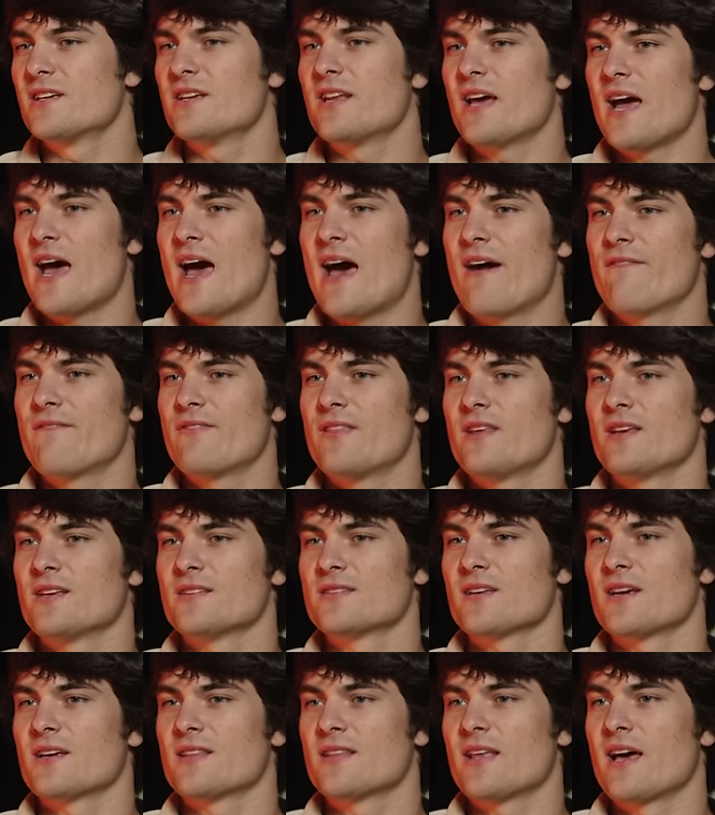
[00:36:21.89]
good to have
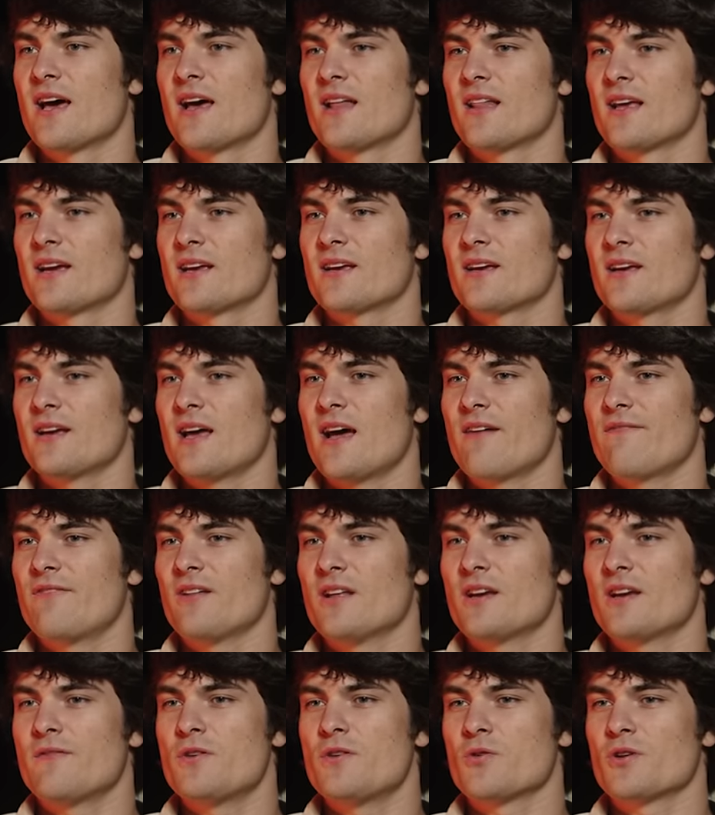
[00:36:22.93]
things like that. Like, I
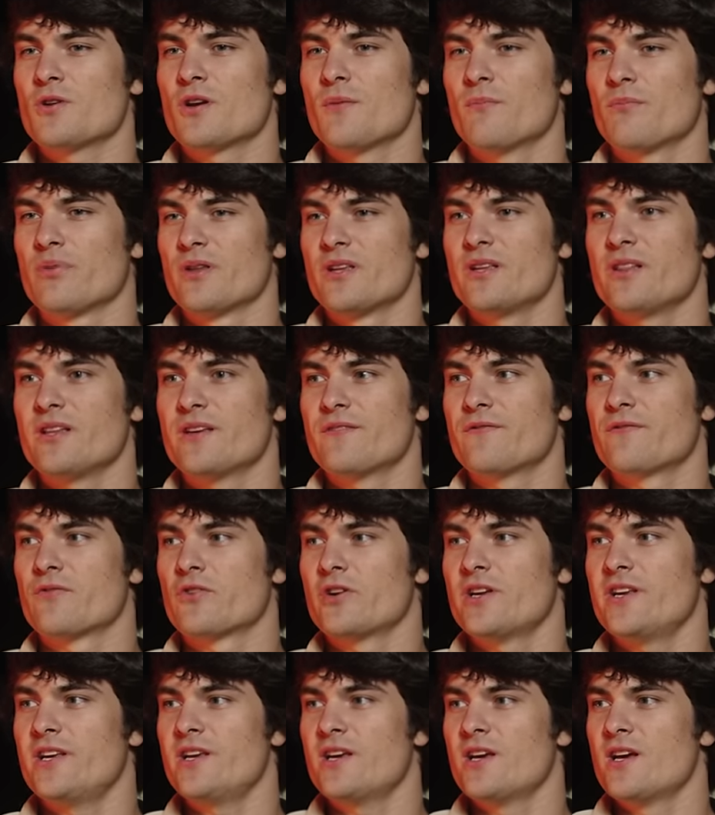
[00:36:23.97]
feel like if you were completely
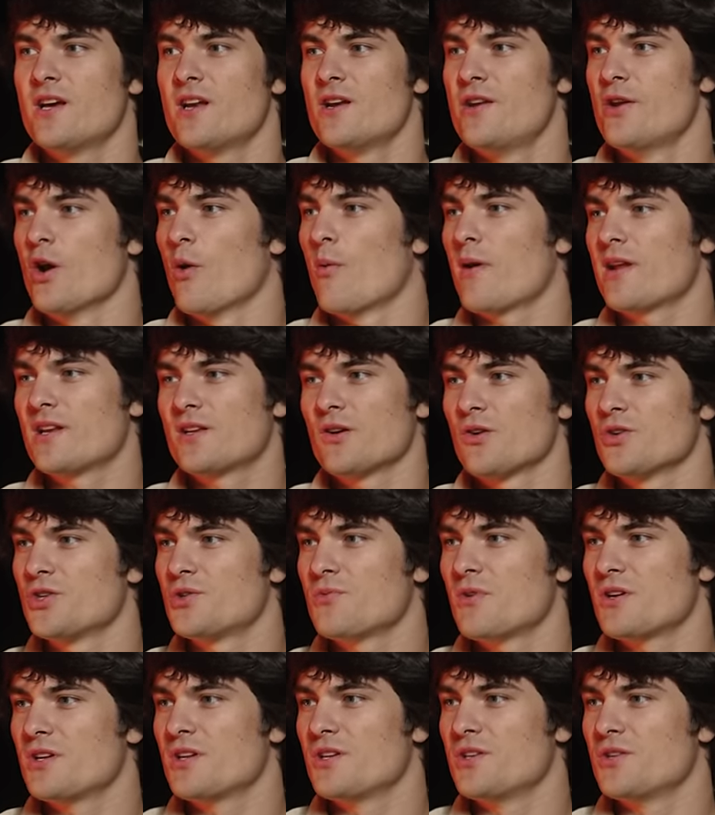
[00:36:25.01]
free, nobody told
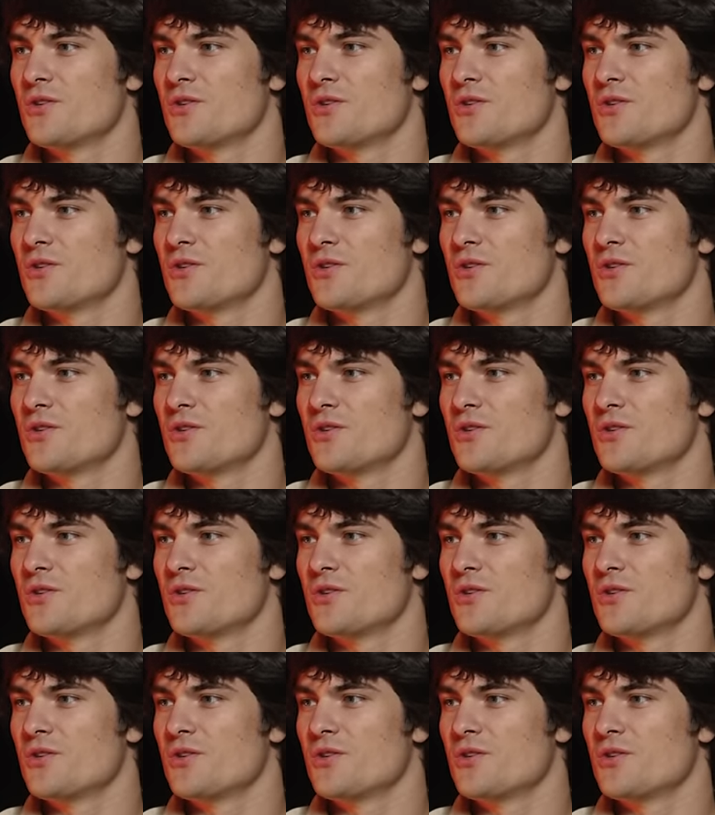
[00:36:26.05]
you what to